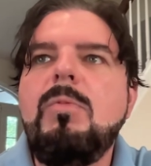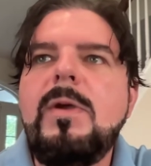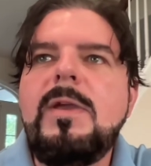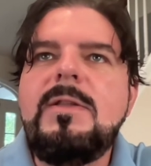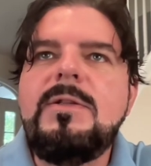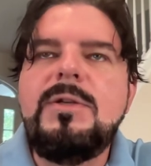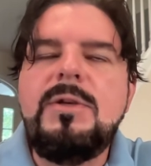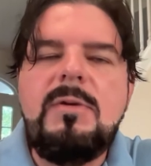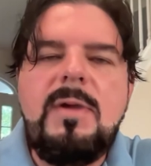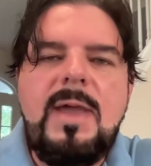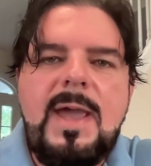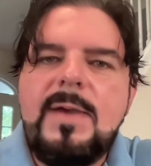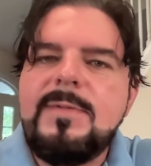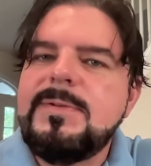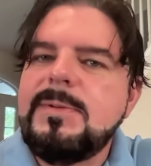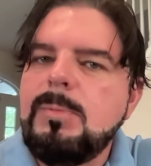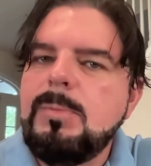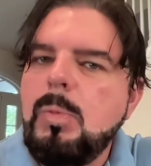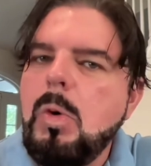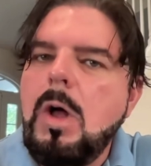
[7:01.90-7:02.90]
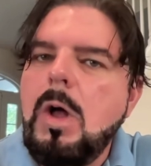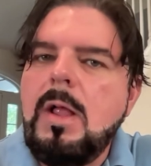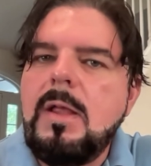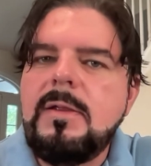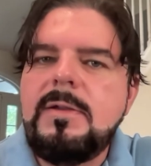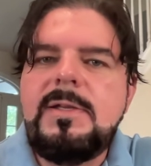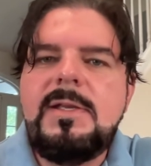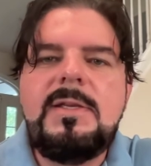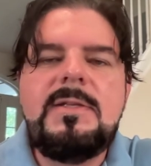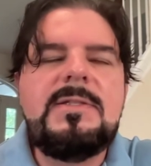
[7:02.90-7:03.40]
we do have some
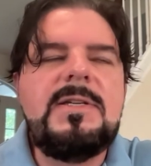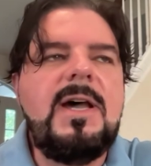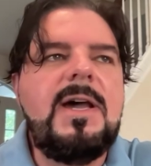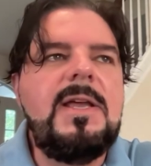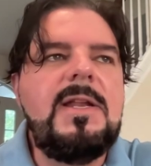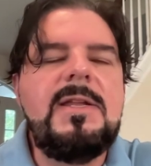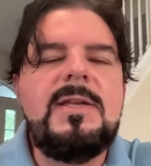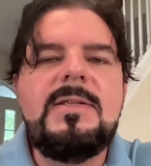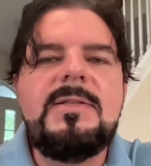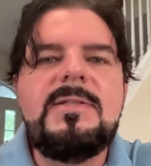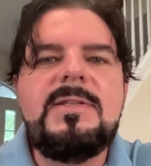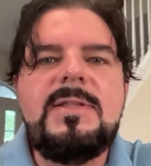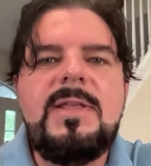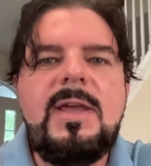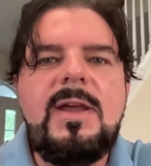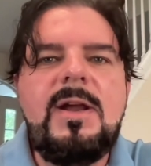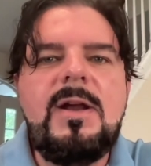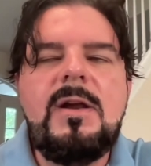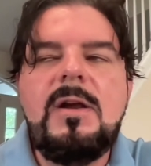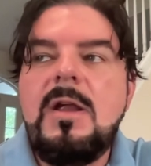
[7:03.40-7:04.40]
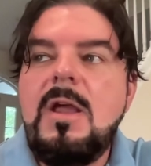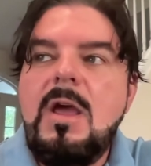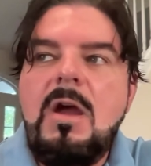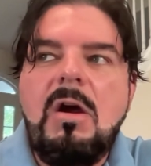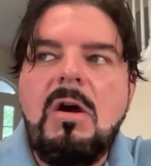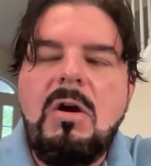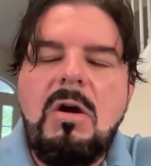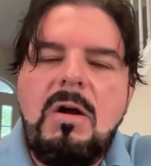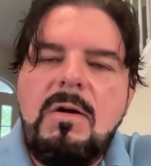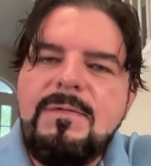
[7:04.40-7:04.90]
quality tight ends there.
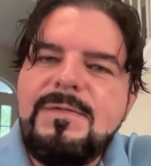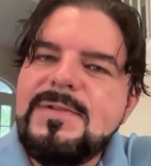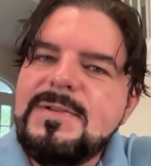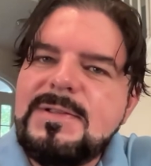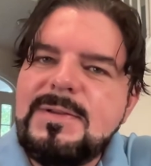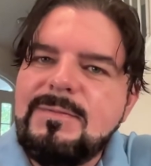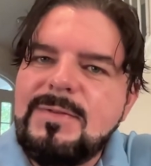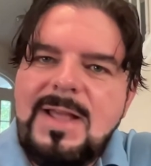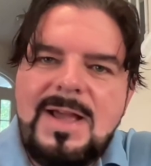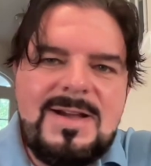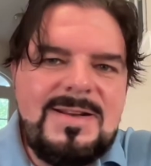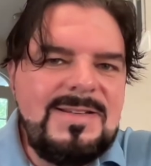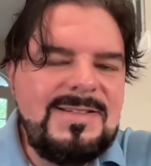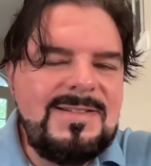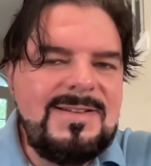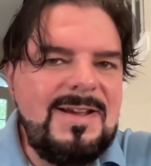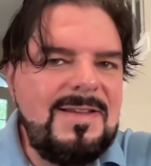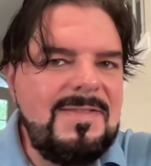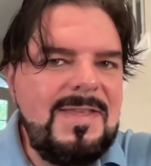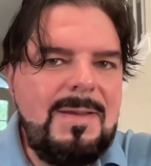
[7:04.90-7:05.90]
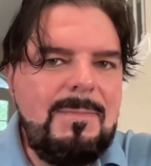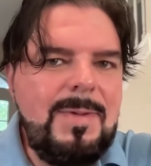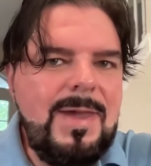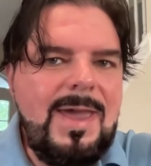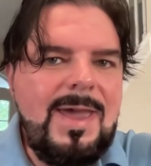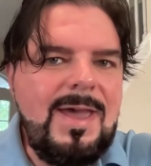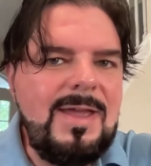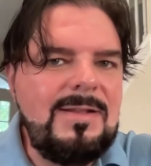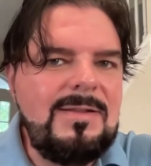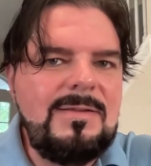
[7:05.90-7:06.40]
Our offensive line is not that
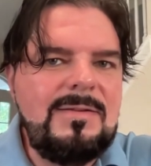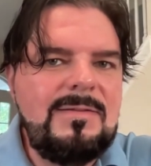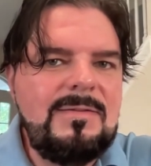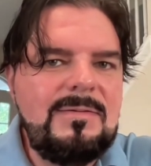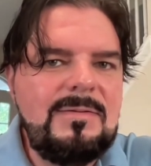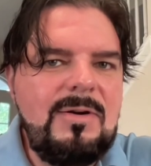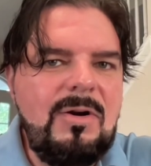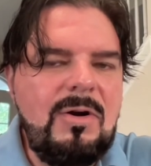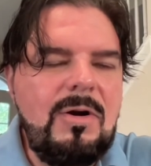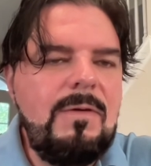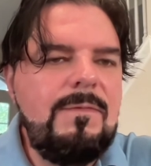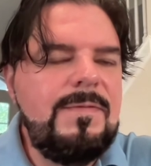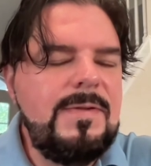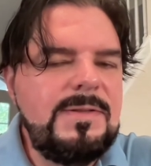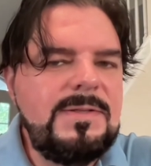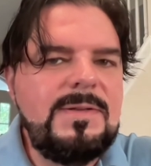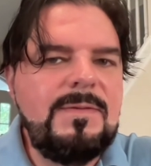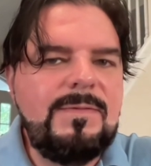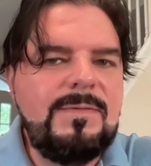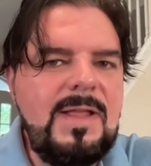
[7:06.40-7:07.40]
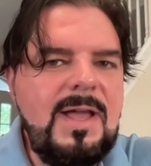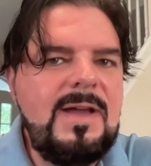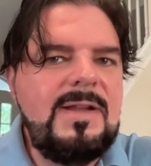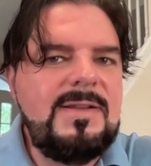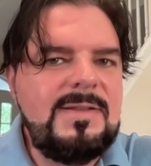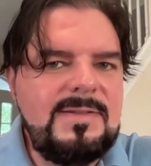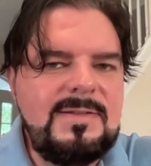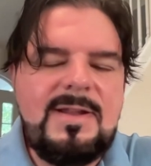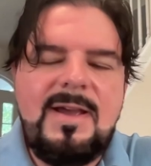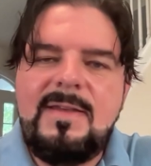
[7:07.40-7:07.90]
bad. Our offensive
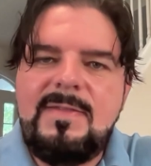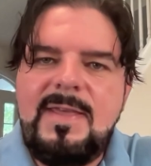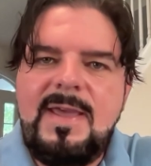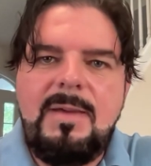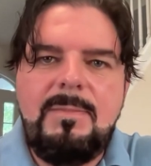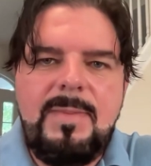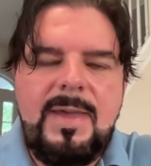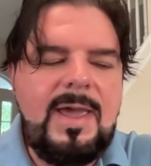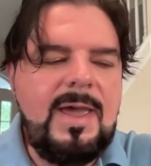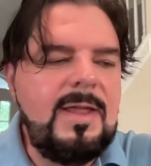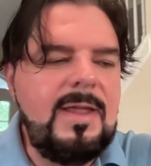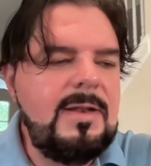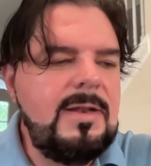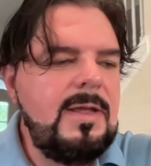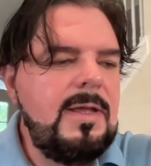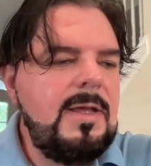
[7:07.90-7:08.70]
line is not that bad.